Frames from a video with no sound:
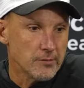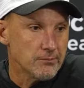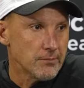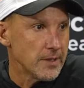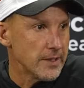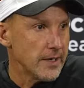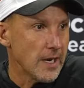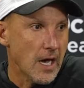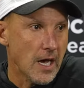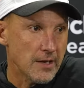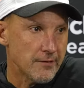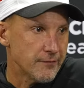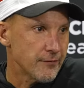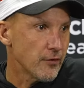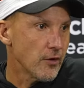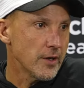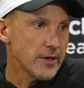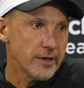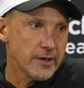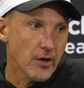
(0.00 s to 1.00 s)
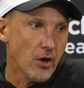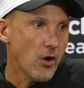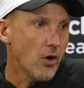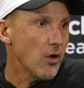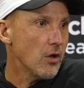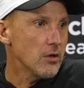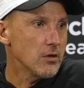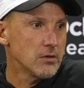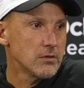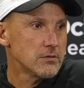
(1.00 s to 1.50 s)
a, an odd front at
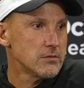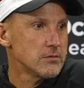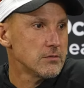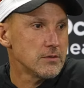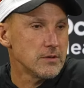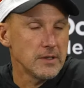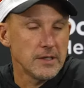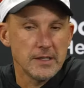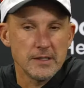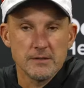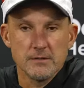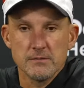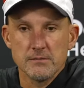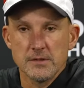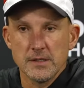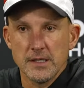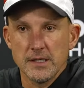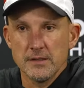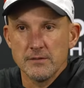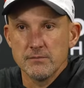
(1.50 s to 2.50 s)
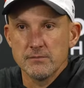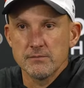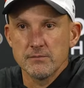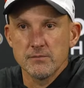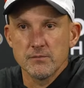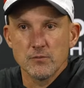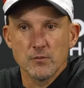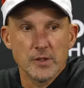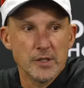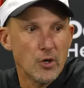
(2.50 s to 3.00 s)
all and and
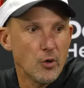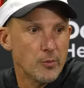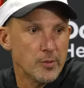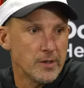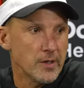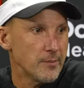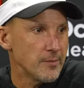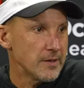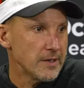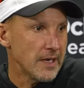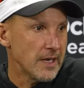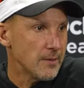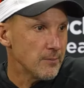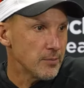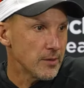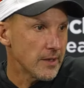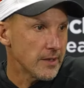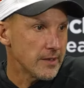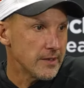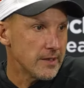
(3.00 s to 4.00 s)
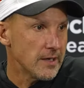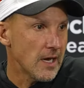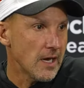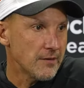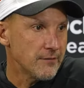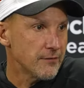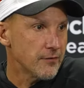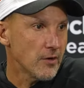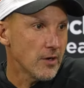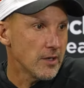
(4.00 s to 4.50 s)
we opened up the game playing an
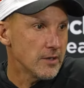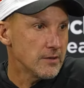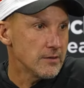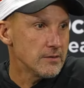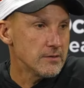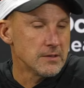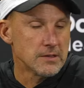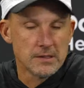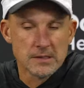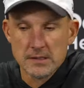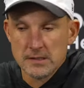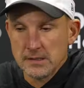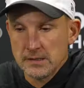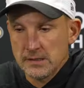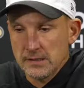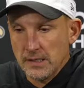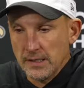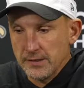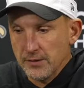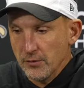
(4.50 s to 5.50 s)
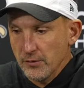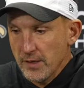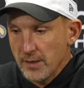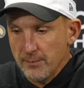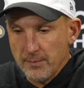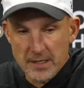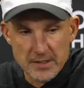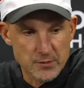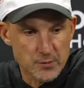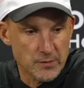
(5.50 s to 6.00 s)
odd front and I know
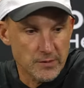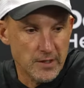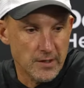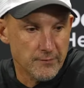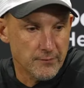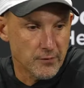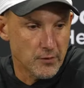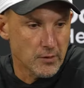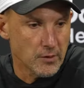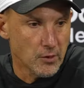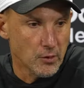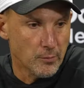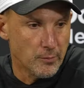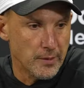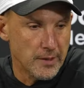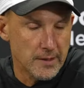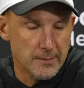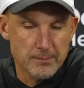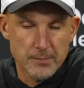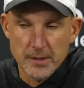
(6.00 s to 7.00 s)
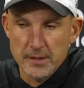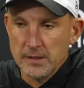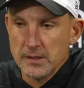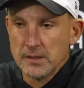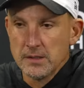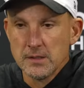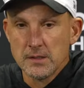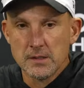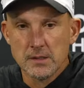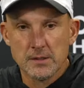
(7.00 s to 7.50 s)
that messed with them for a little bit but
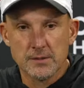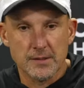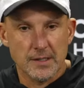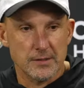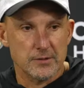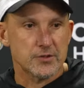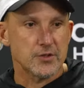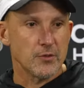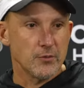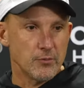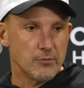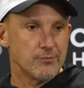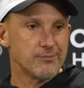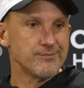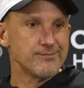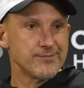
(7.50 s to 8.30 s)
that so